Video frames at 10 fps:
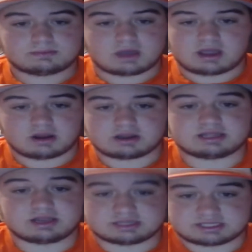I already
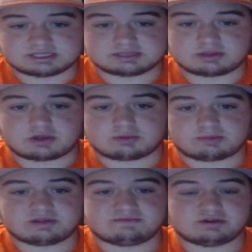did a season-long
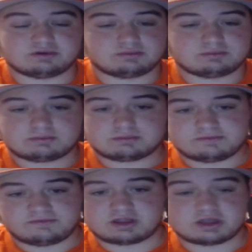preview
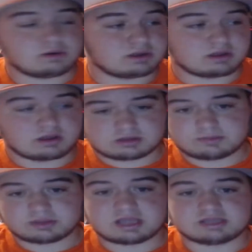video a
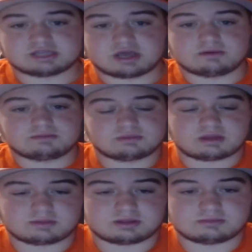couple days ago.
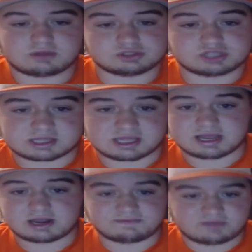I mean, go check that
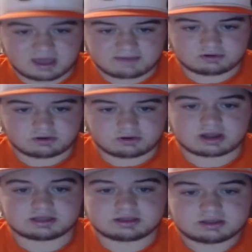out if you haven't already.